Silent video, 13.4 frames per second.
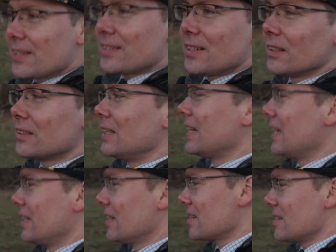still
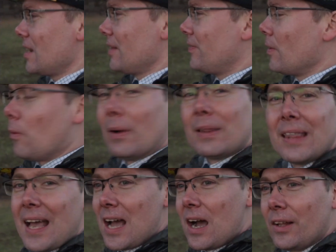thinking to yourself, well, what
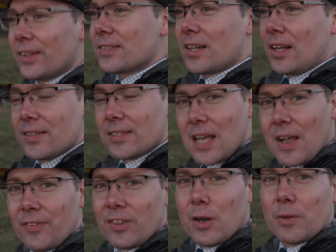the hell does all this
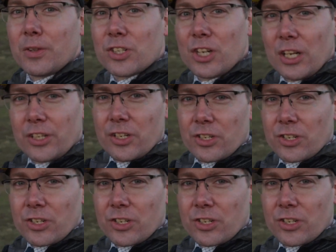have to do with Cheech and